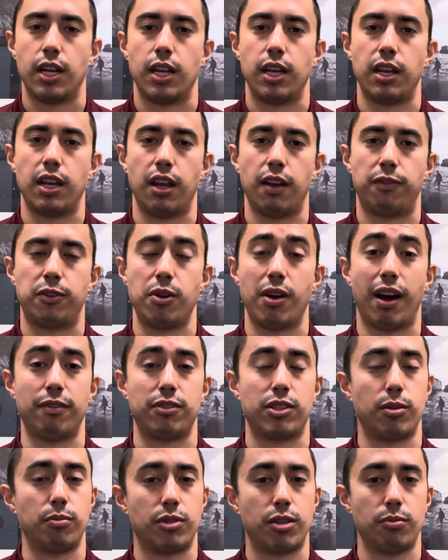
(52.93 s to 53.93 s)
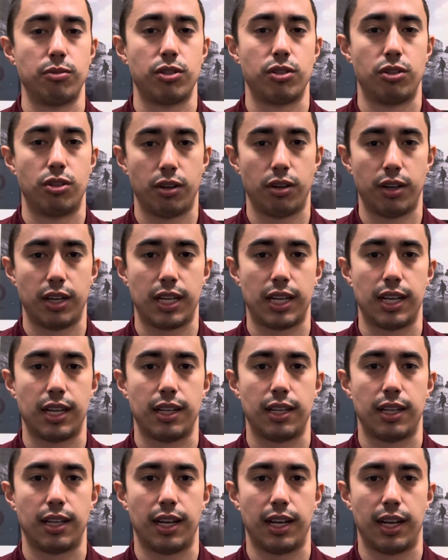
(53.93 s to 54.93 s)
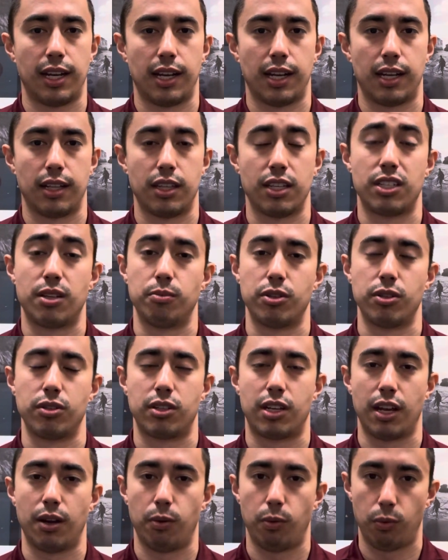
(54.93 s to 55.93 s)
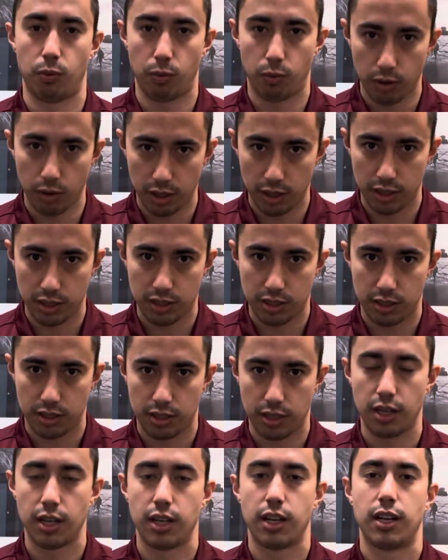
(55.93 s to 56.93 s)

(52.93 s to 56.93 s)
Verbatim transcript: If you have symptoms during it and the symptoms get worse,